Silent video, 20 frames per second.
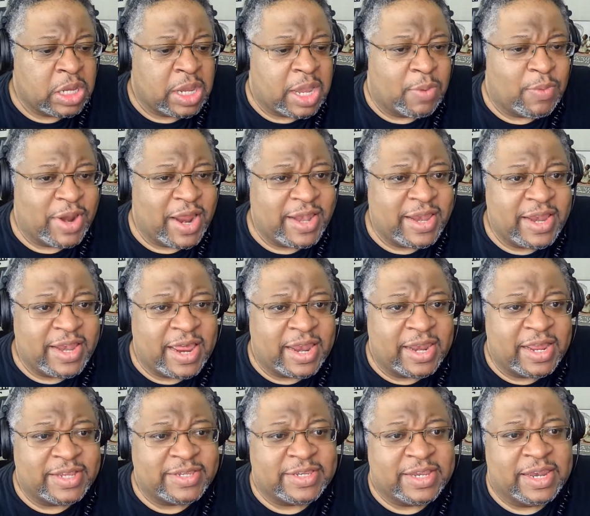And when I did that
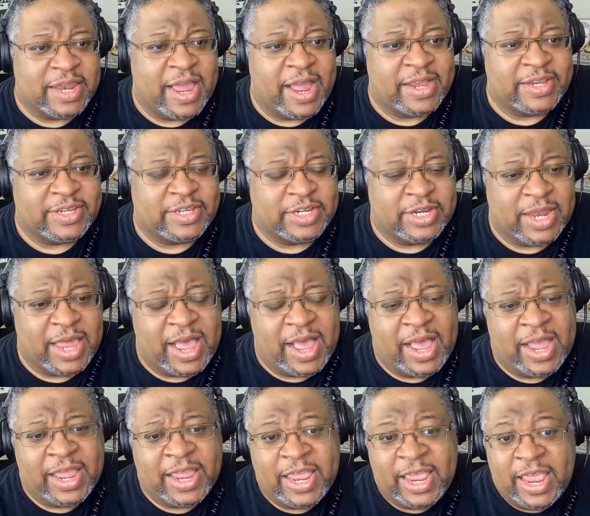lesson last
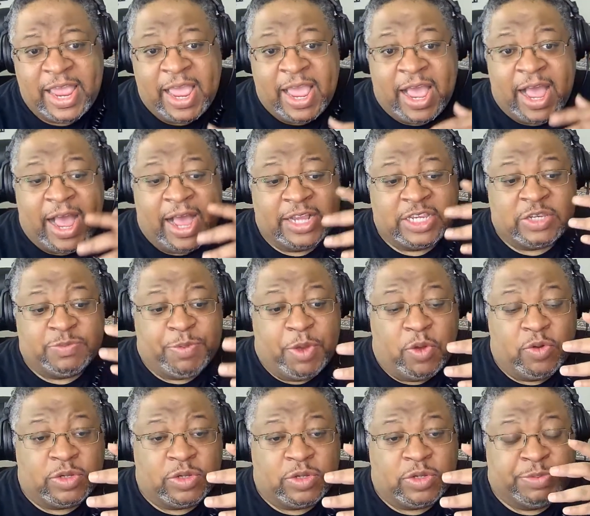July, I
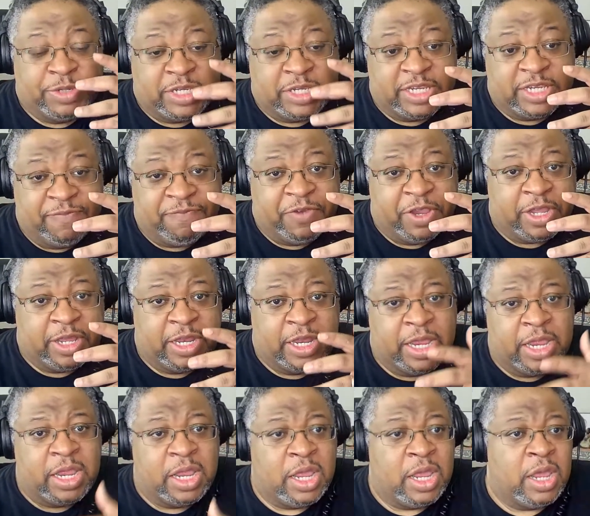spoke
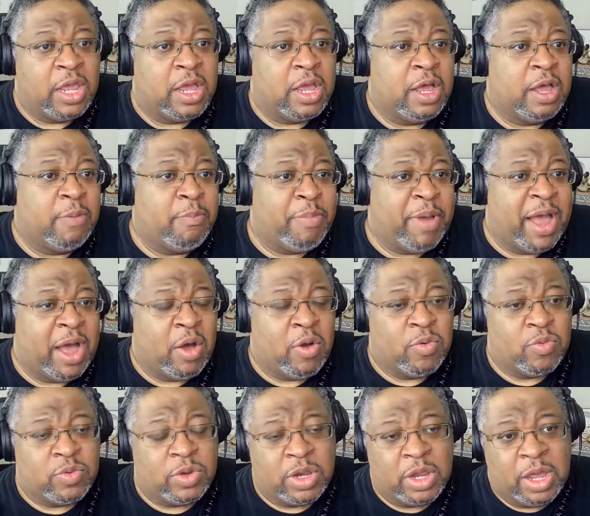specifically
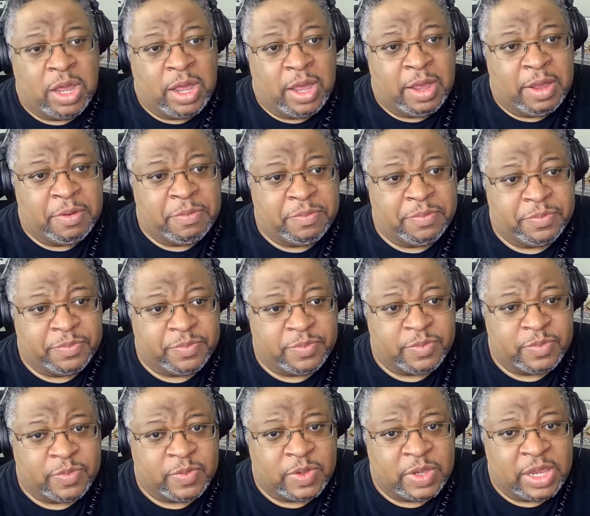about um,
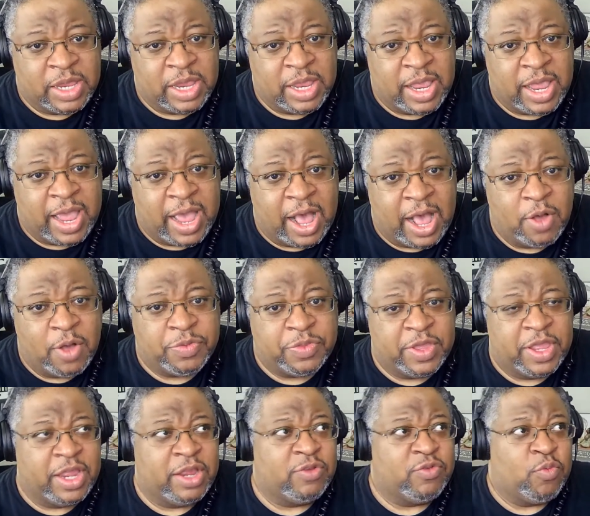how
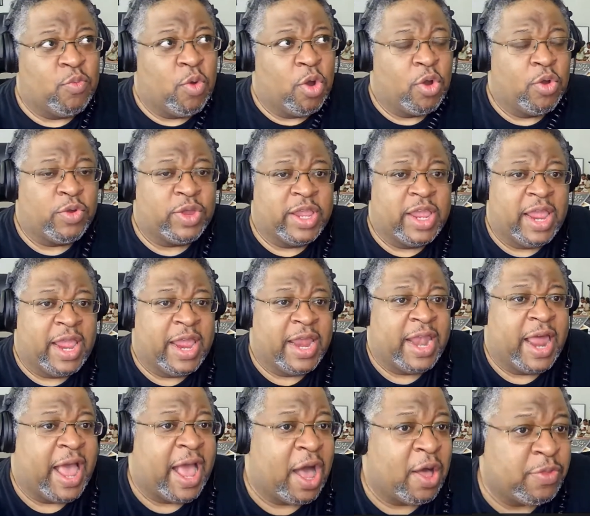things work
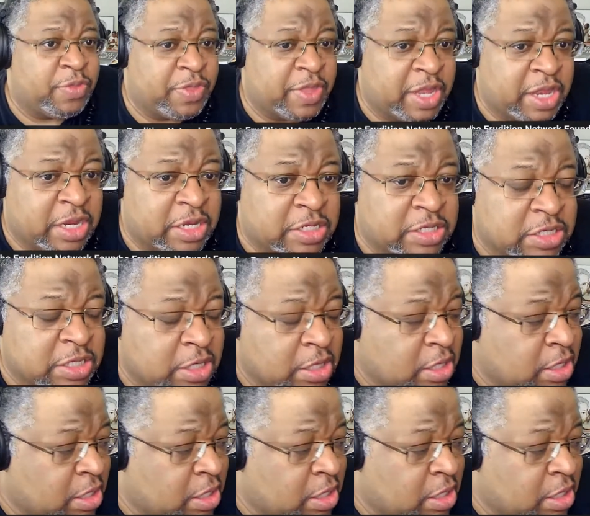and how things,